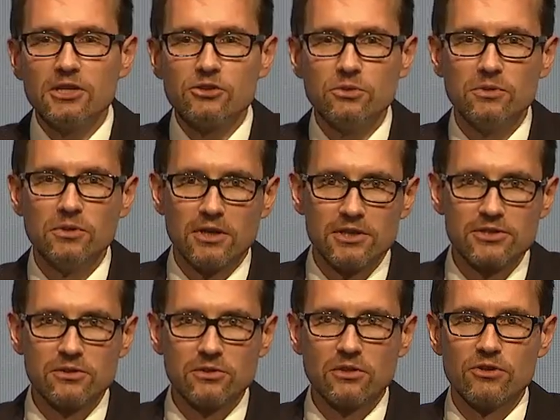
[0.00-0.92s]
to
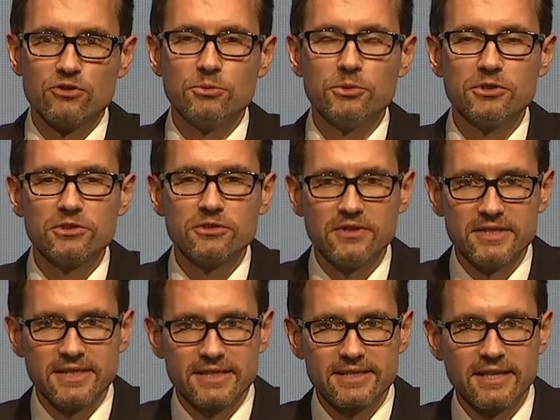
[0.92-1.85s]
also contribute to
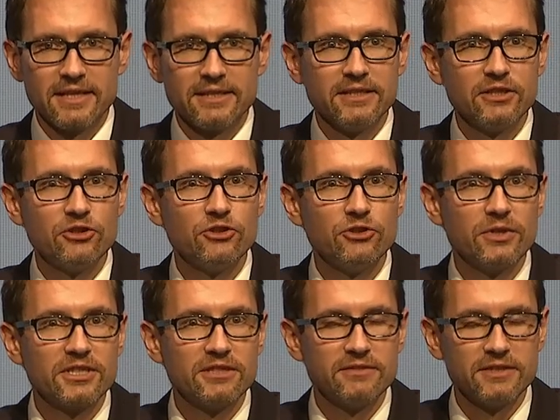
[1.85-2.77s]
this exciting new
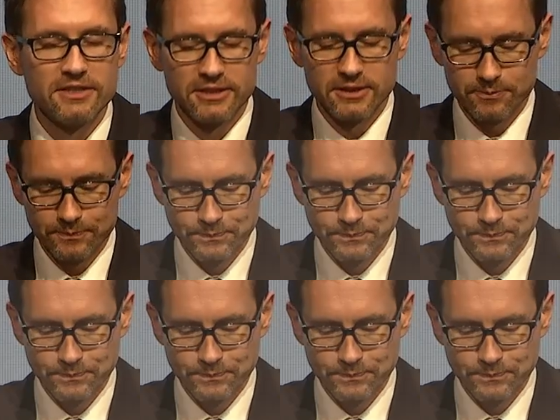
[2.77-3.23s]
activity.